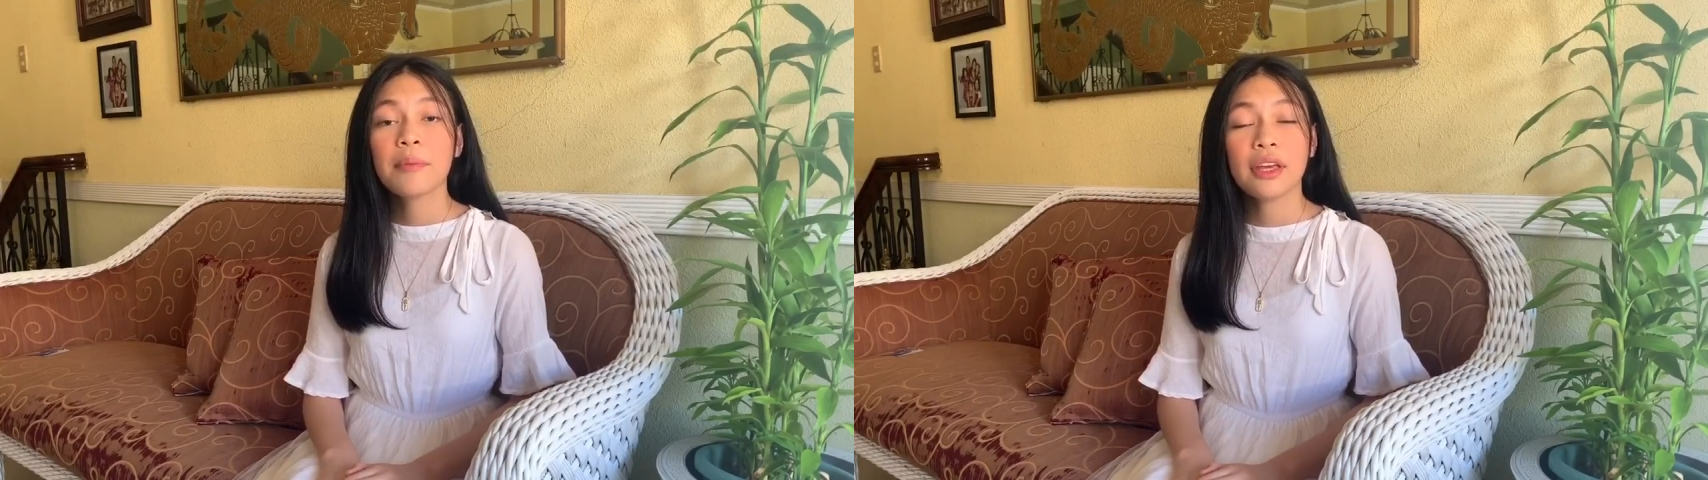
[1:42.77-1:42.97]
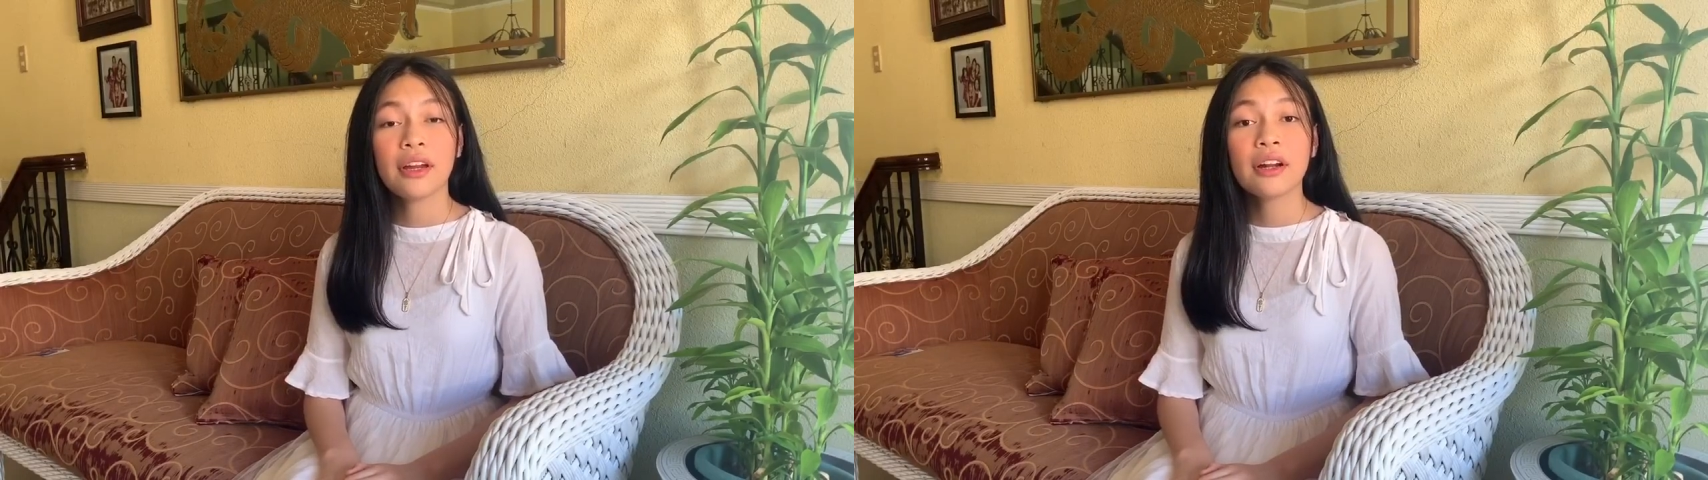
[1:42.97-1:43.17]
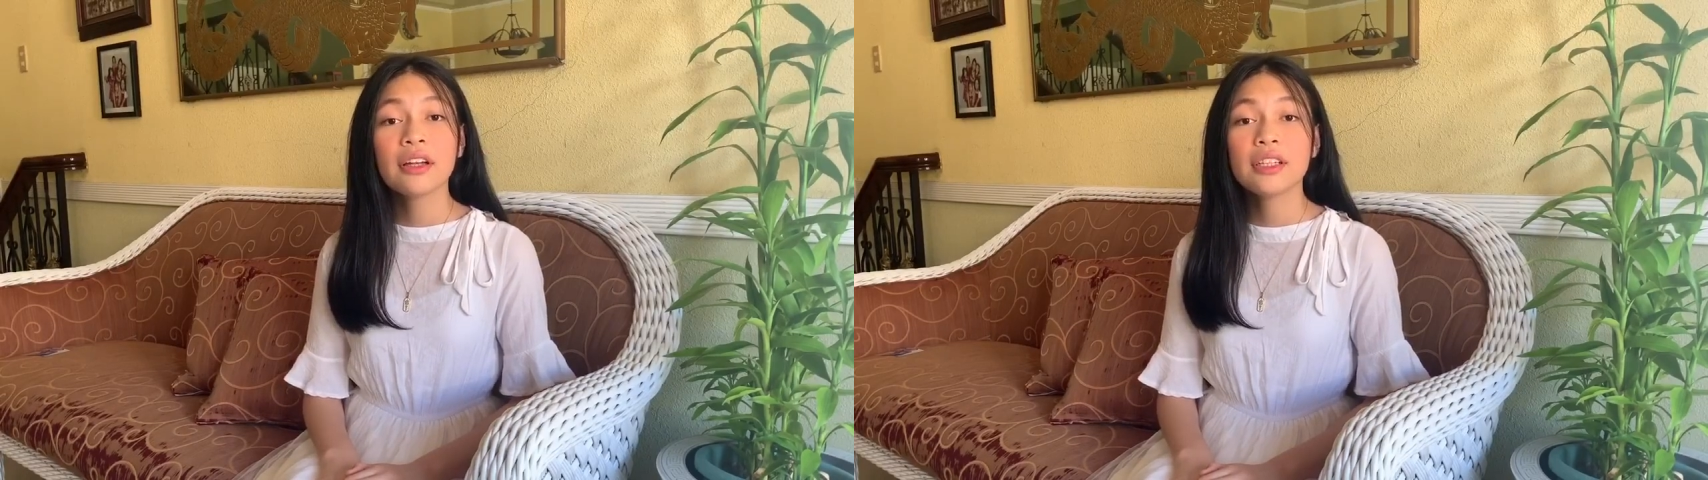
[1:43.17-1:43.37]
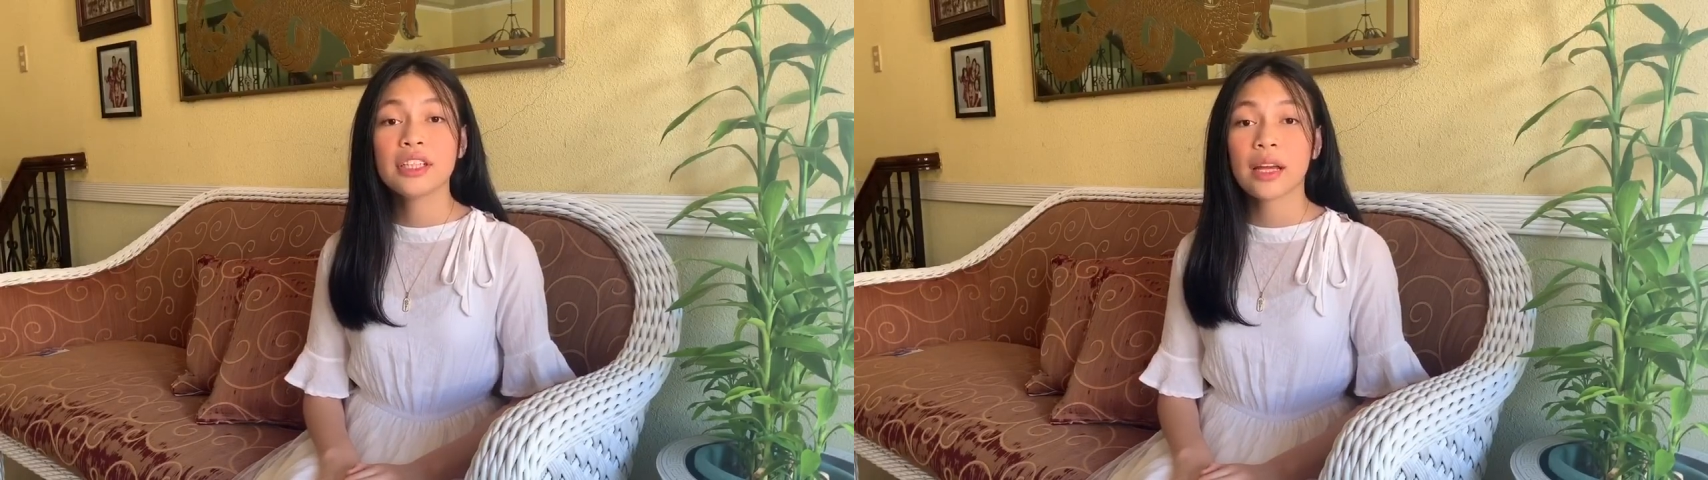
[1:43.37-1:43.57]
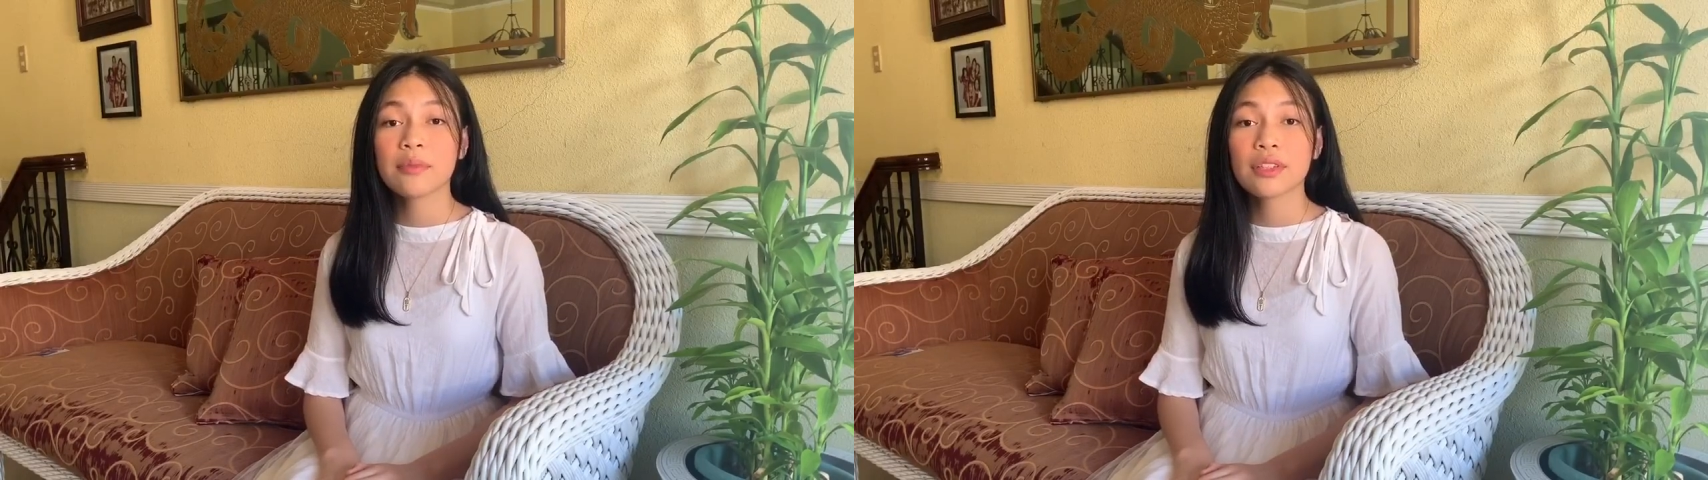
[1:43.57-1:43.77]
Peter,
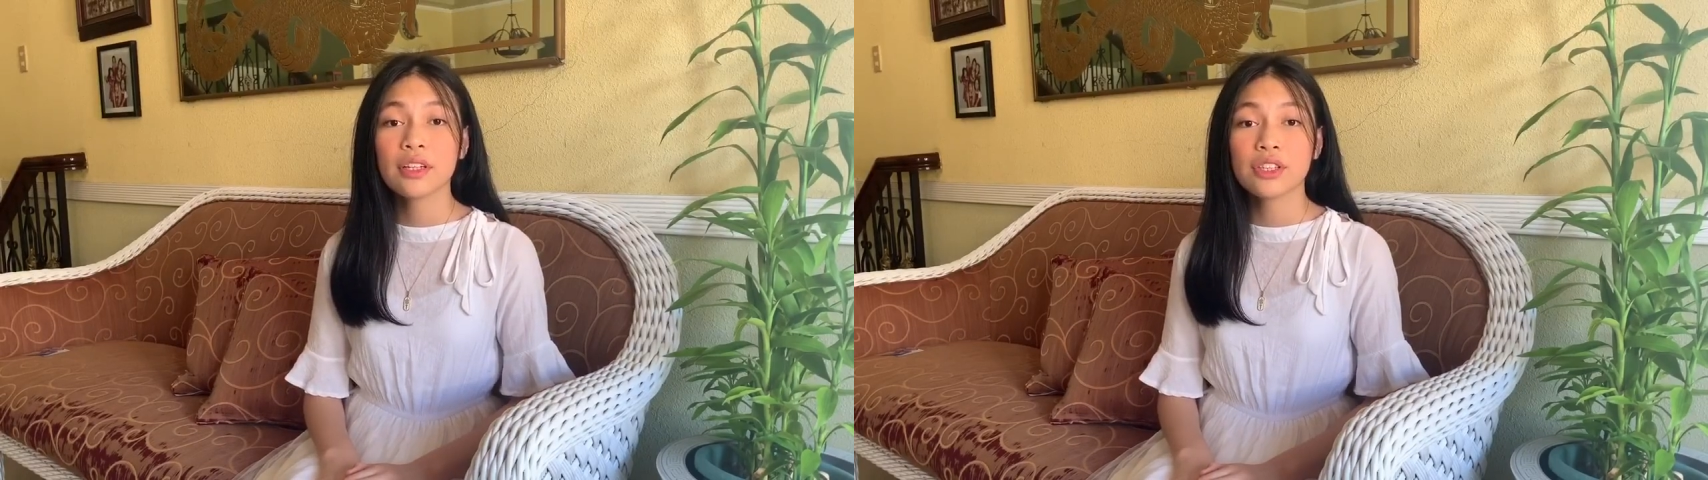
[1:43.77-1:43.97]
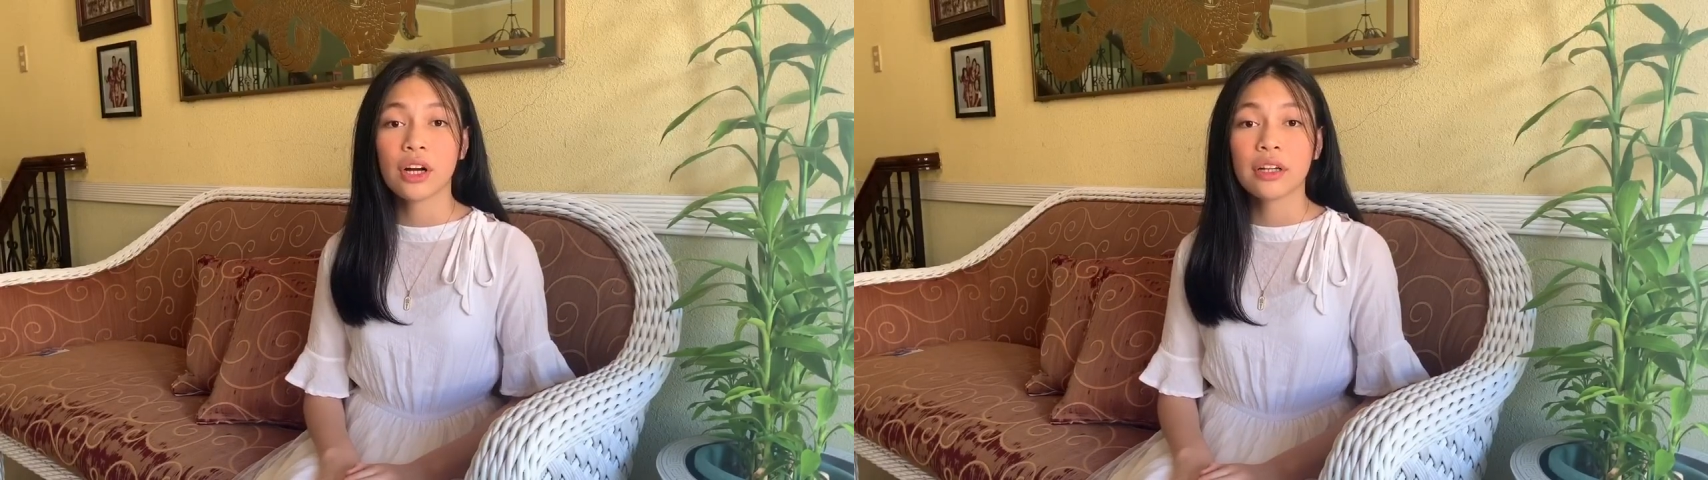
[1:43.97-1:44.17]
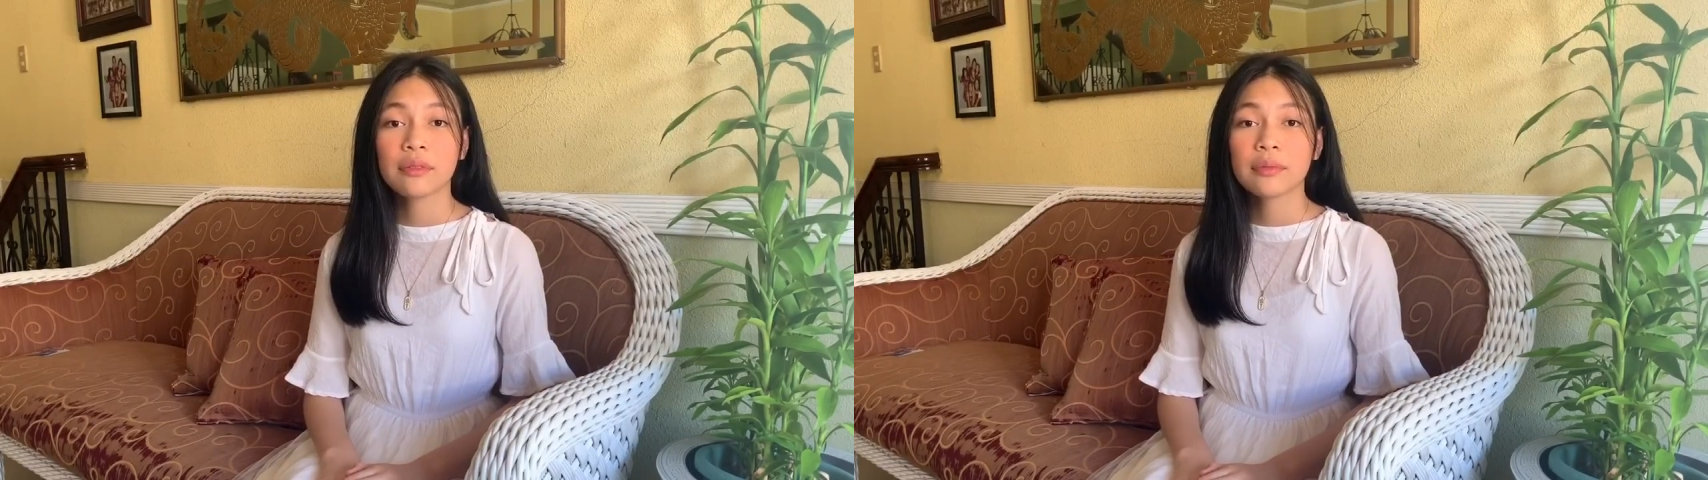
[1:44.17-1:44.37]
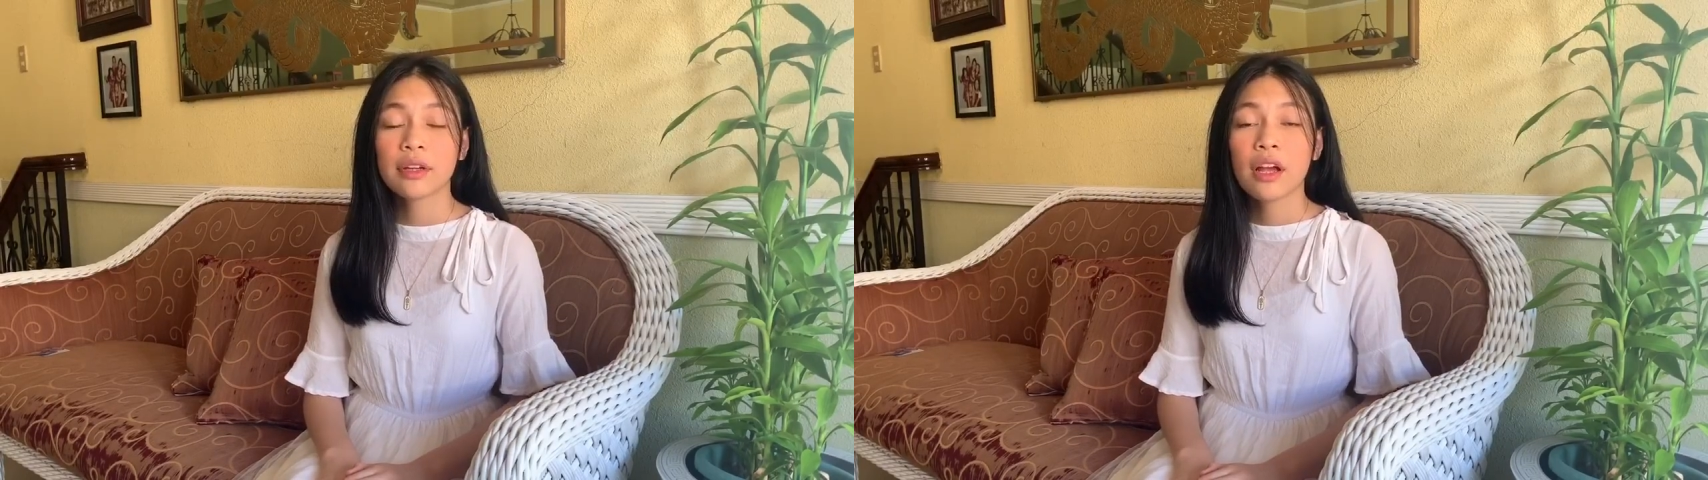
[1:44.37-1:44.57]
James, and John,